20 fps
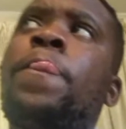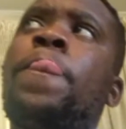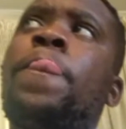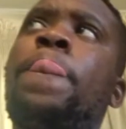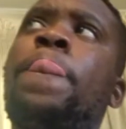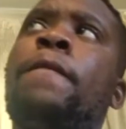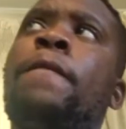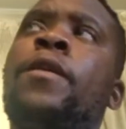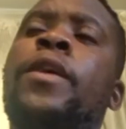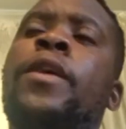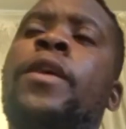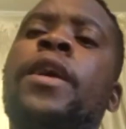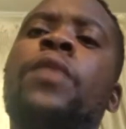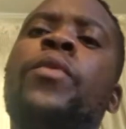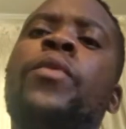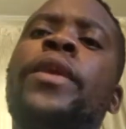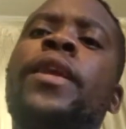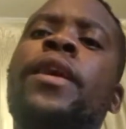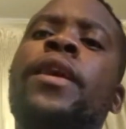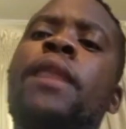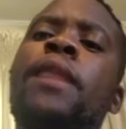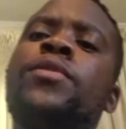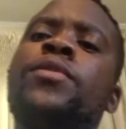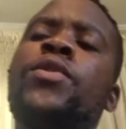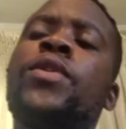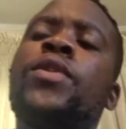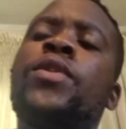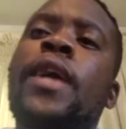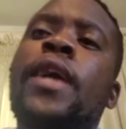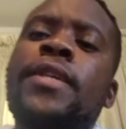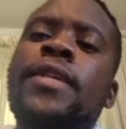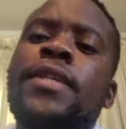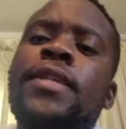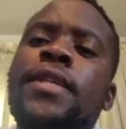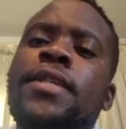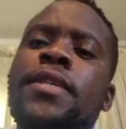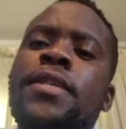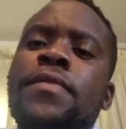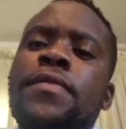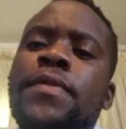okay, when it comes to the Kaizer
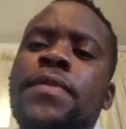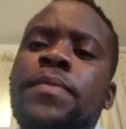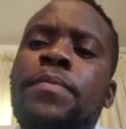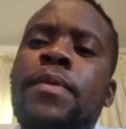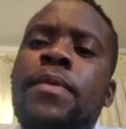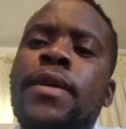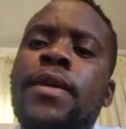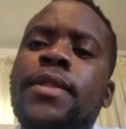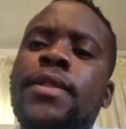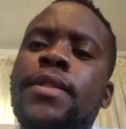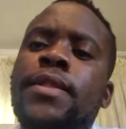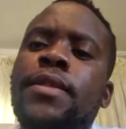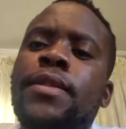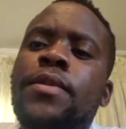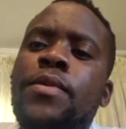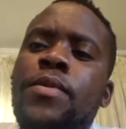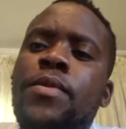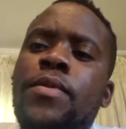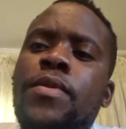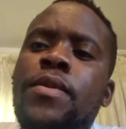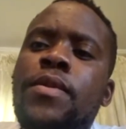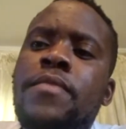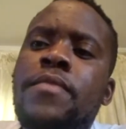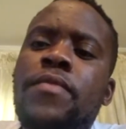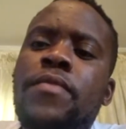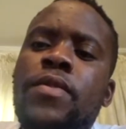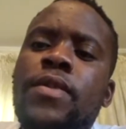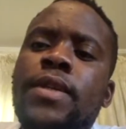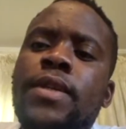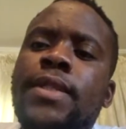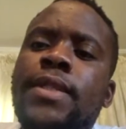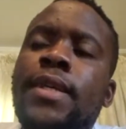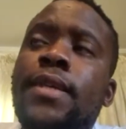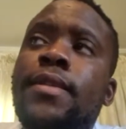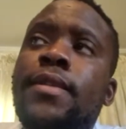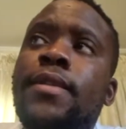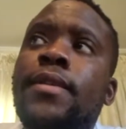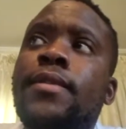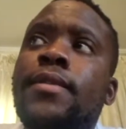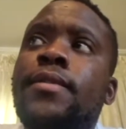Chiefs part, you know, I've always said
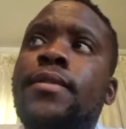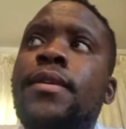this.